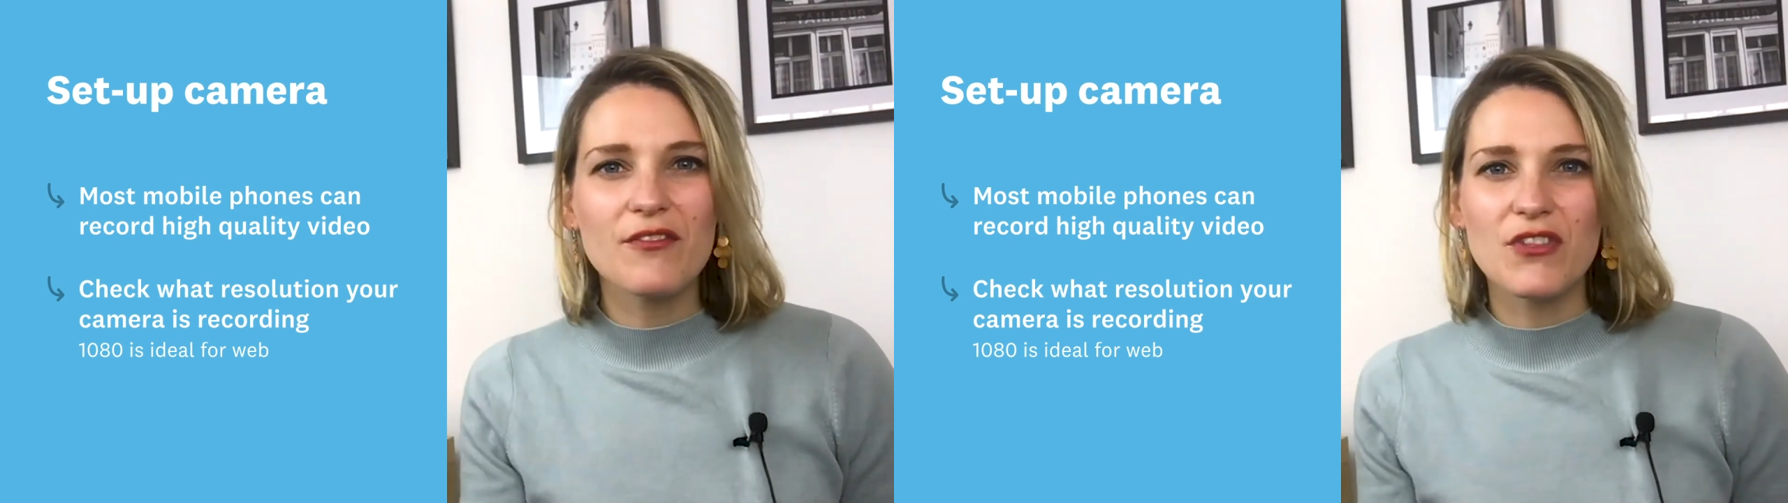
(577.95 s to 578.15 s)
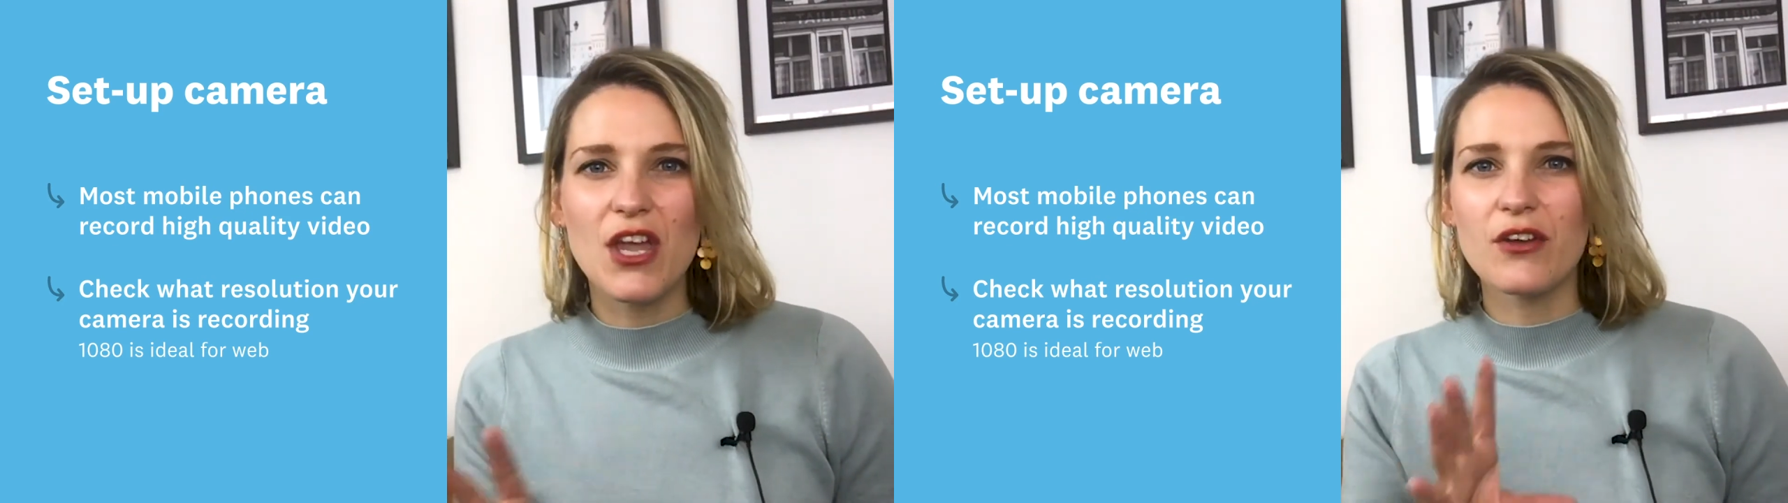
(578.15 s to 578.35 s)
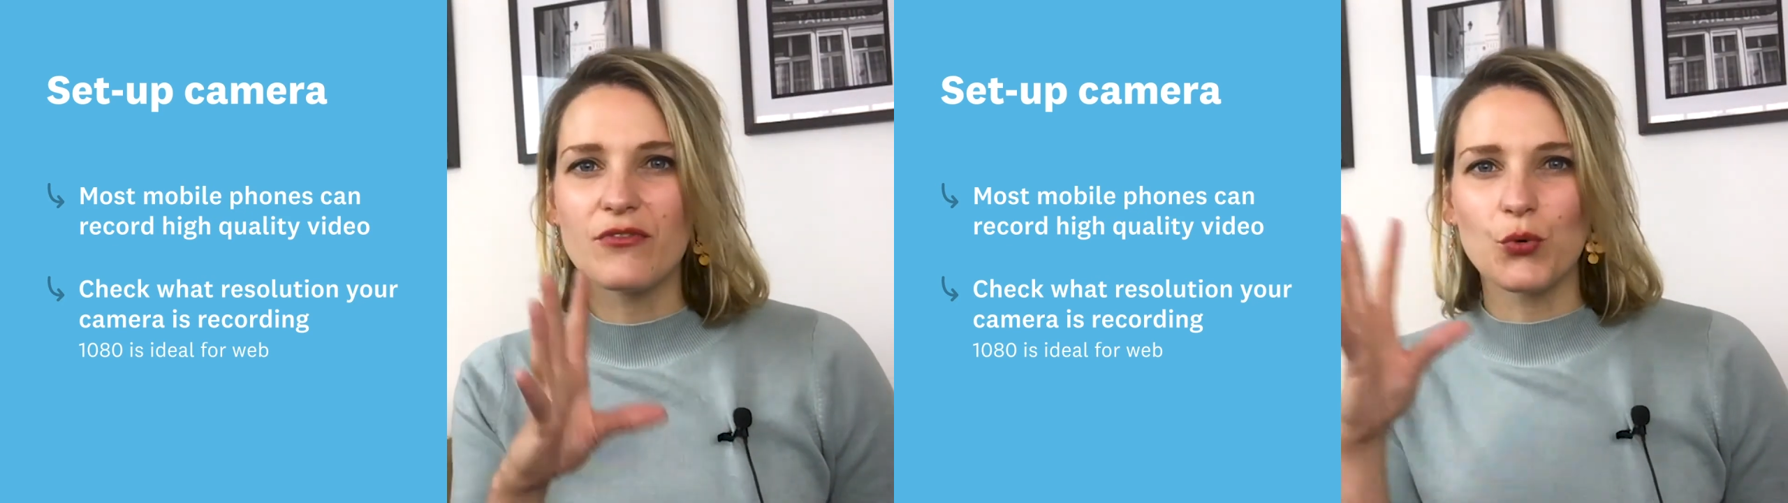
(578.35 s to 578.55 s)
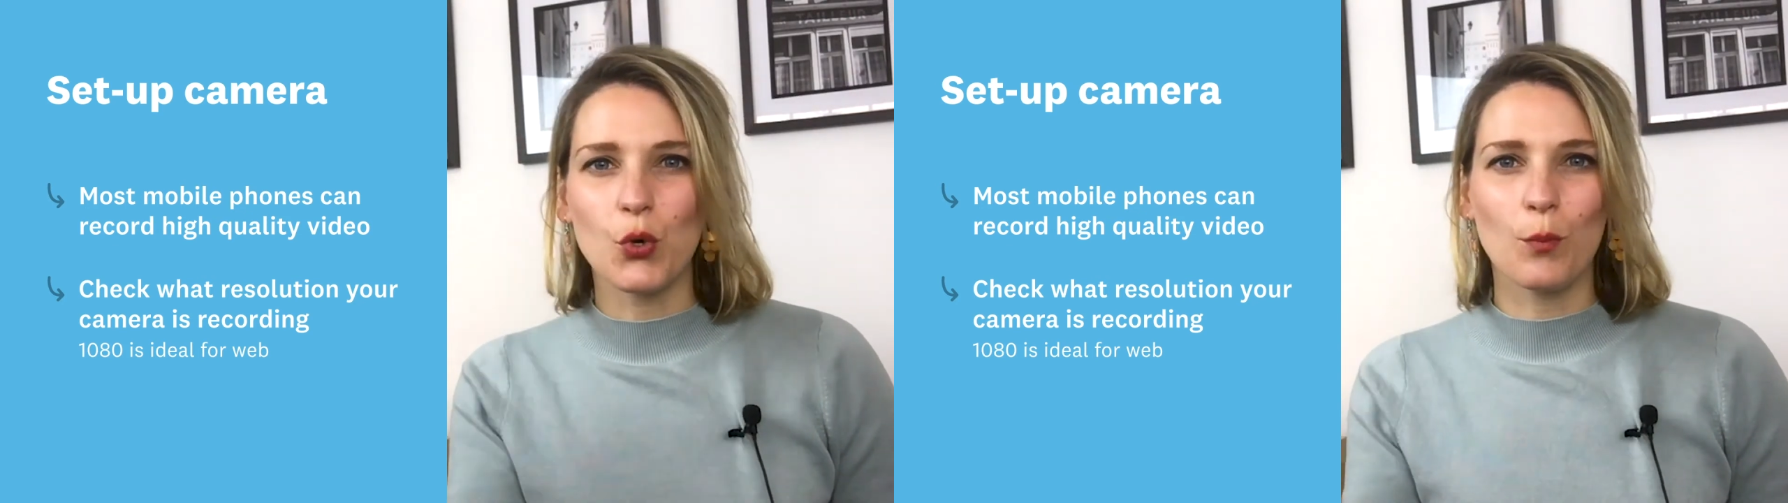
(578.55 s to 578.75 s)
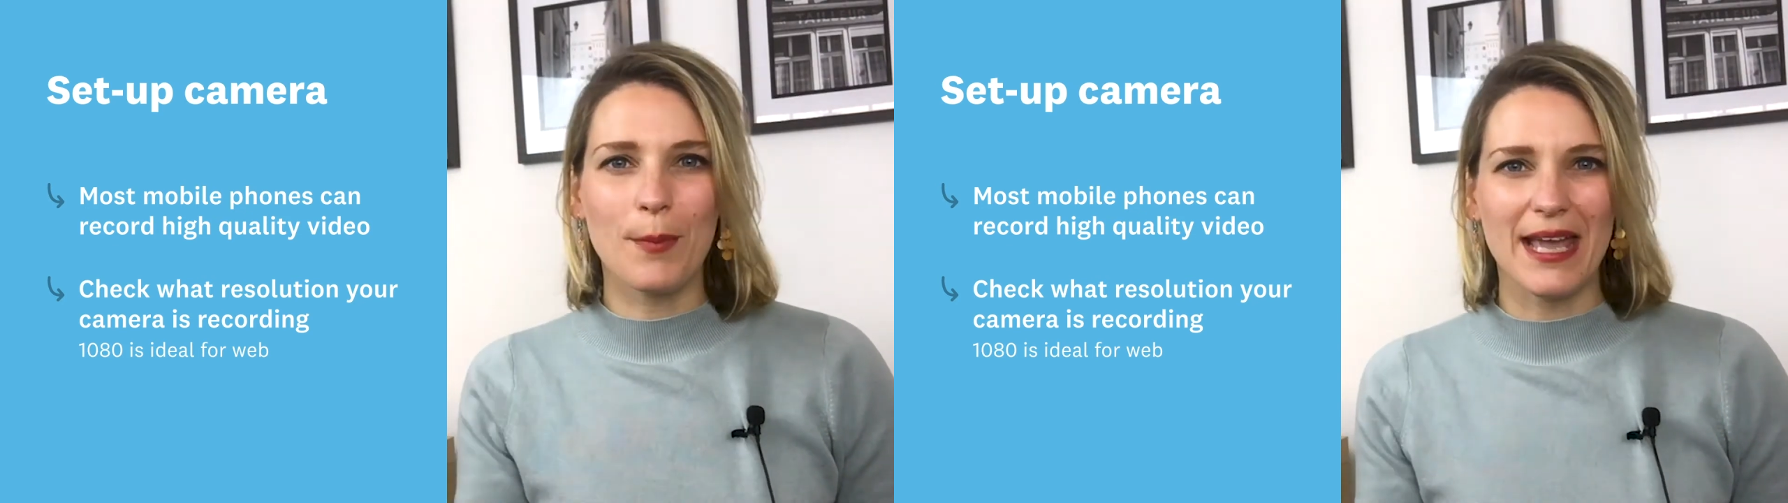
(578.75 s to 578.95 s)
of the
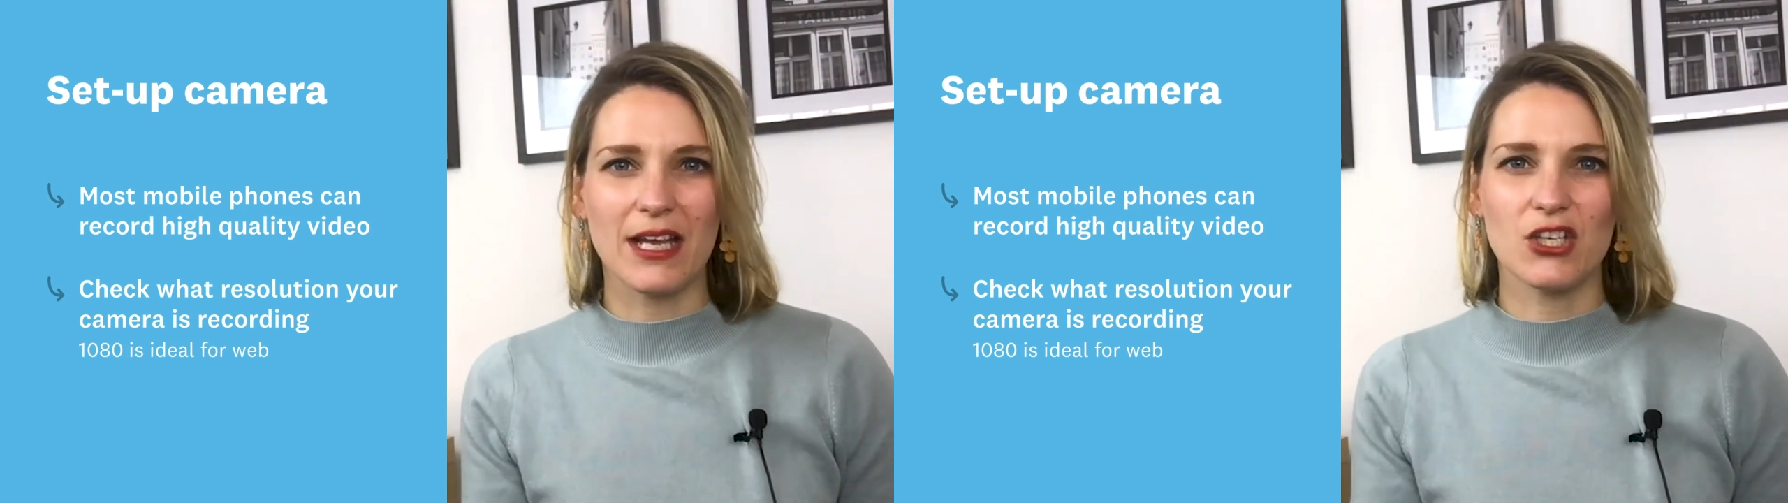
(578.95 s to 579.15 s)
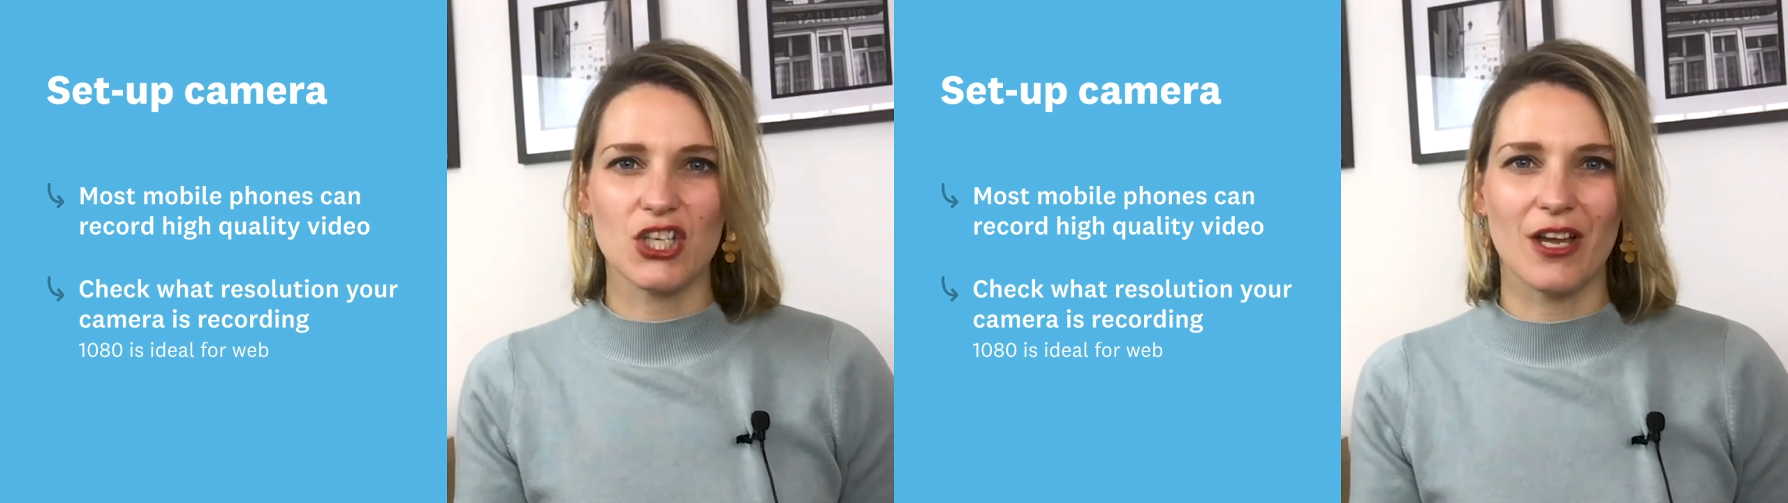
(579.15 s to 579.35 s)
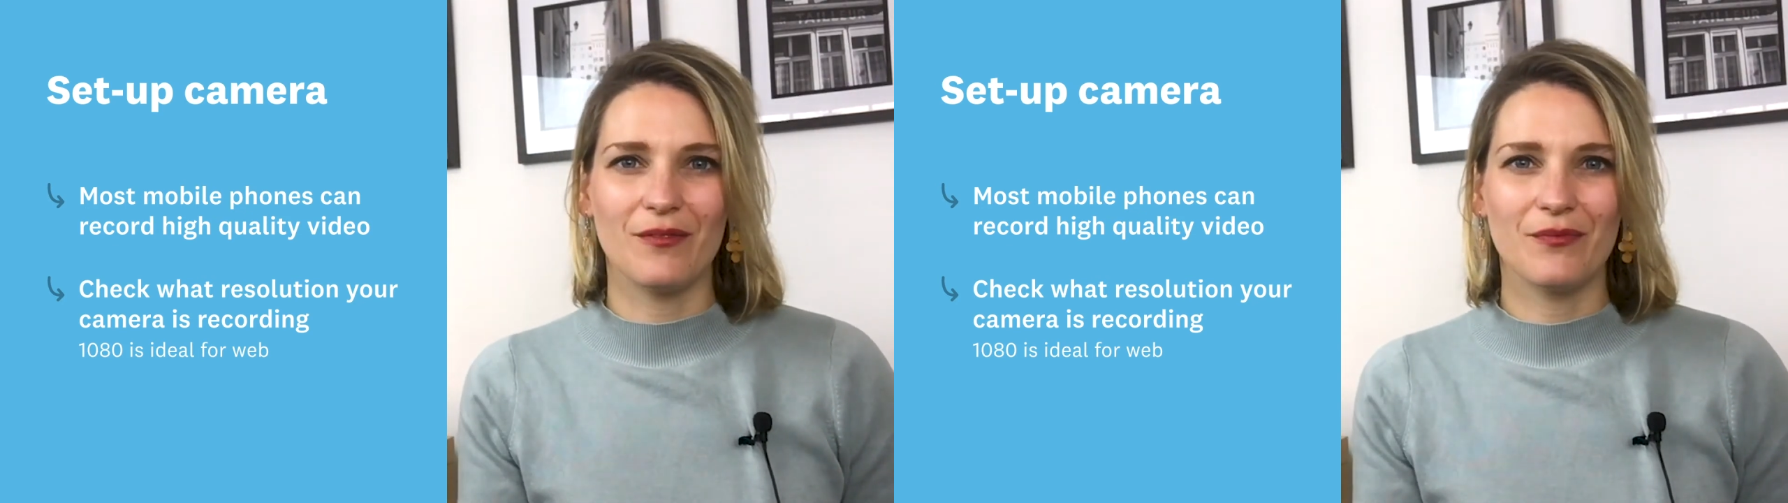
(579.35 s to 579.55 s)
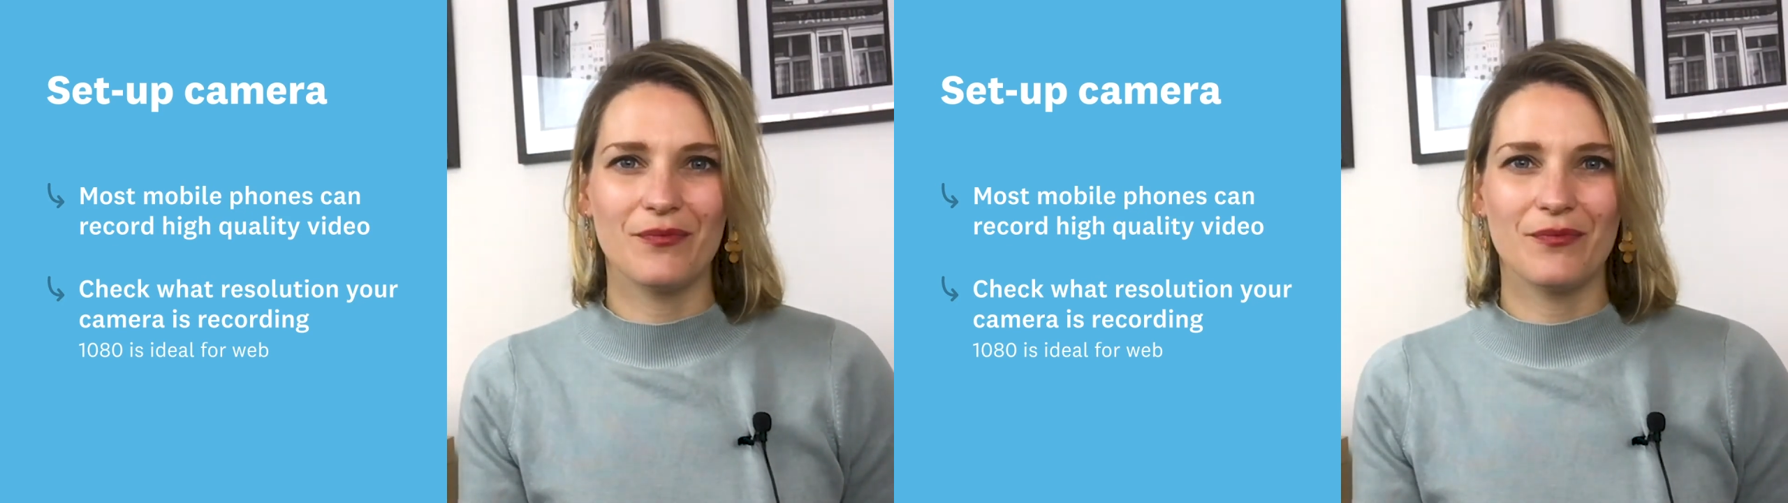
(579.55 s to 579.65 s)
overall picture.